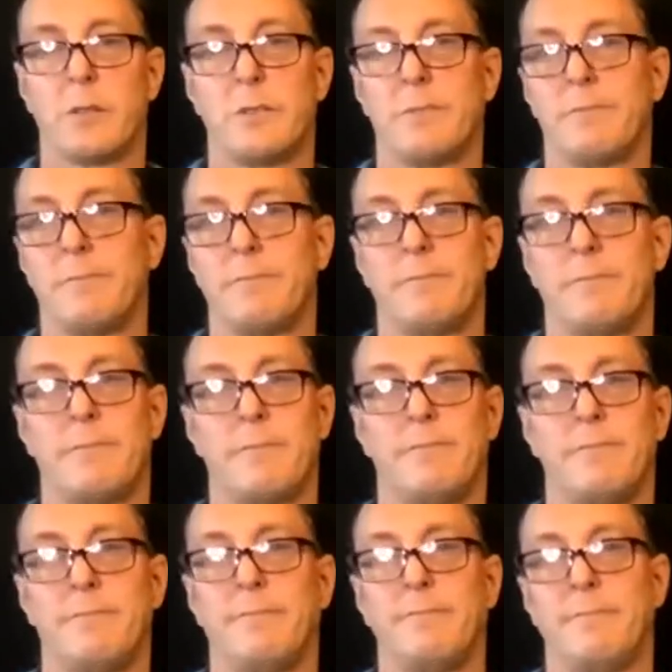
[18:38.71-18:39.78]

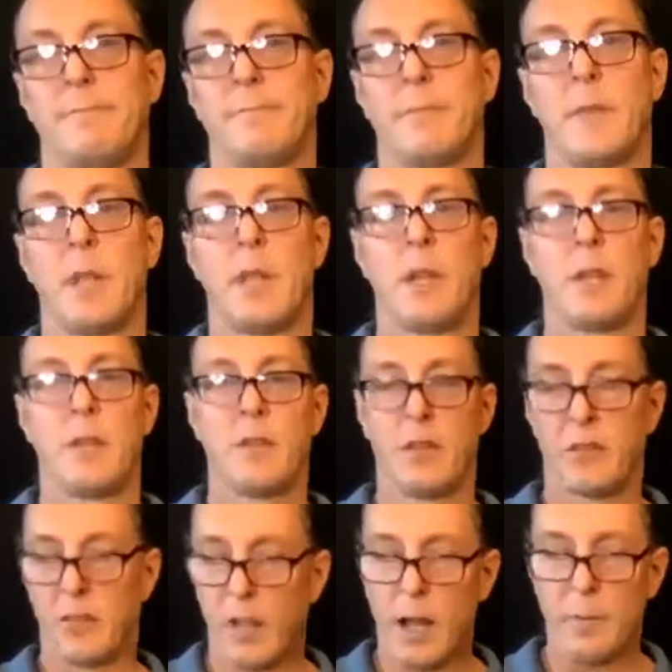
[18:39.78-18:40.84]
it's all
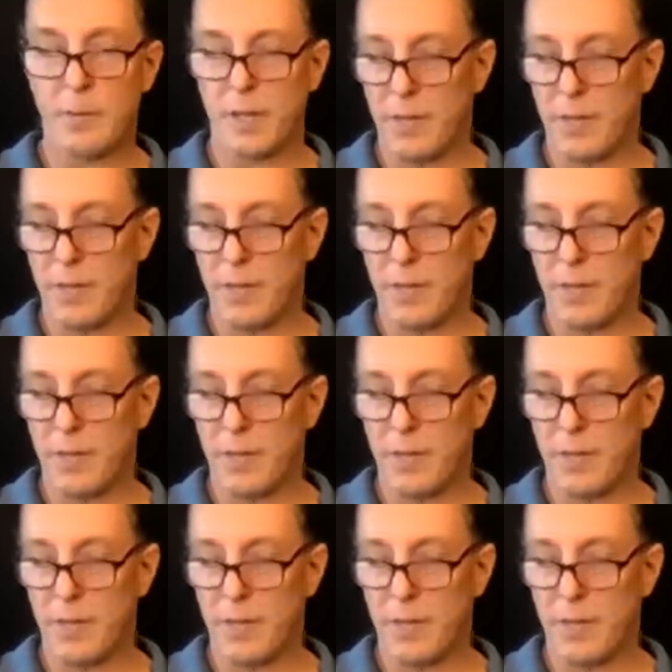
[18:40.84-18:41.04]
sloppy